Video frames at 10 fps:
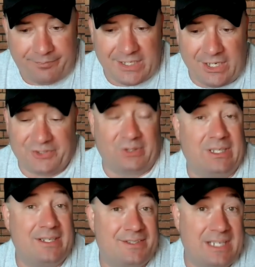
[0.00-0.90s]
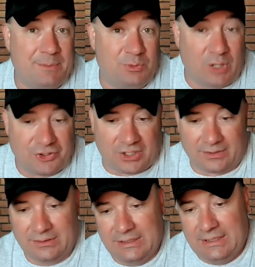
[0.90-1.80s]
He also led his team in
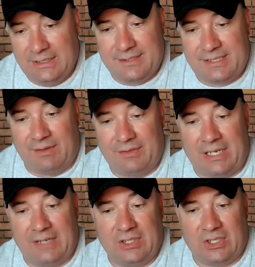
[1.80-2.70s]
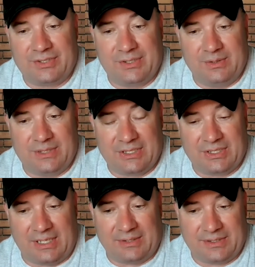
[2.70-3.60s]
rushing, 75 yards, two
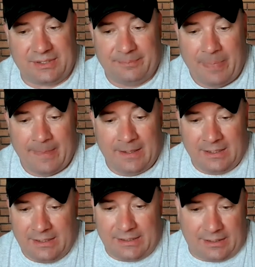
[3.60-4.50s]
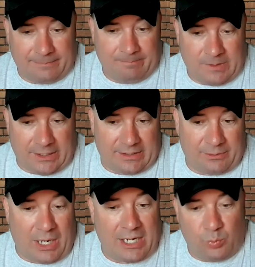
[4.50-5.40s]
touchdowns. So
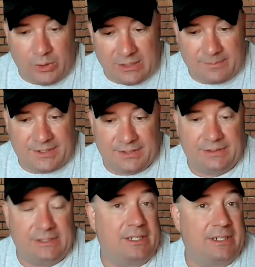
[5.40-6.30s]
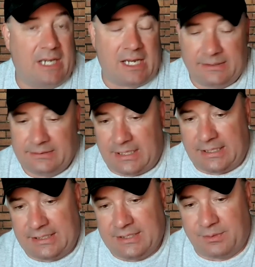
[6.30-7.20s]
Ryan Williams, the young guy,
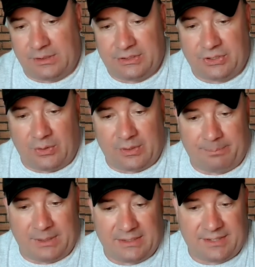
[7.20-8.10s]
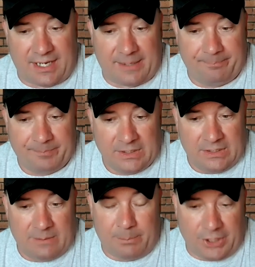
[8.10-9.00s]
he's really showing up big time.
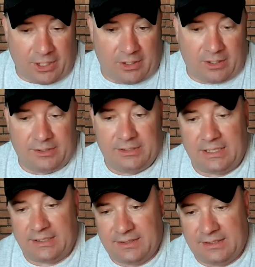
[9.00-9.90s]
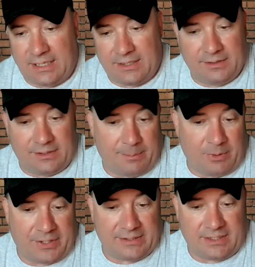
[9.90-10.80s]
Bernard they
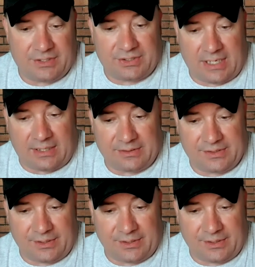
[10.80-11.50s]
both had touchdowns.